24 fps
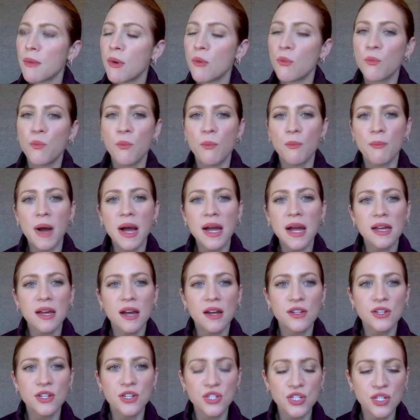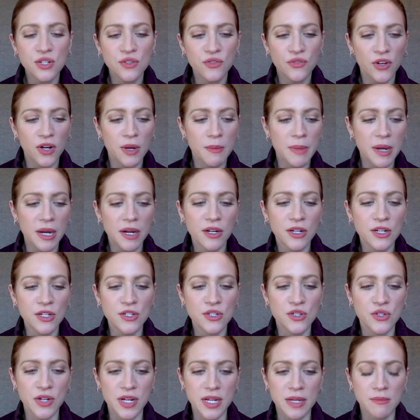my audition for
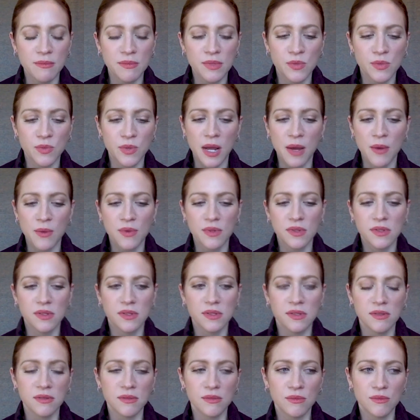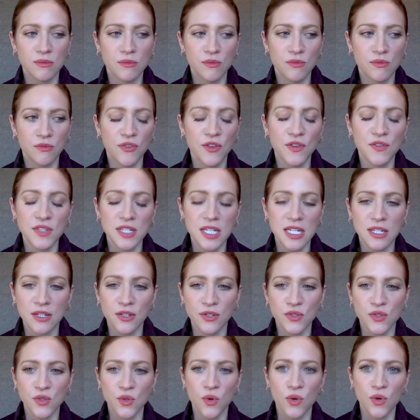American Dreams when I was 15
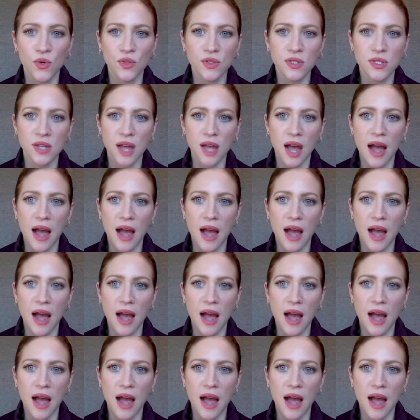years old,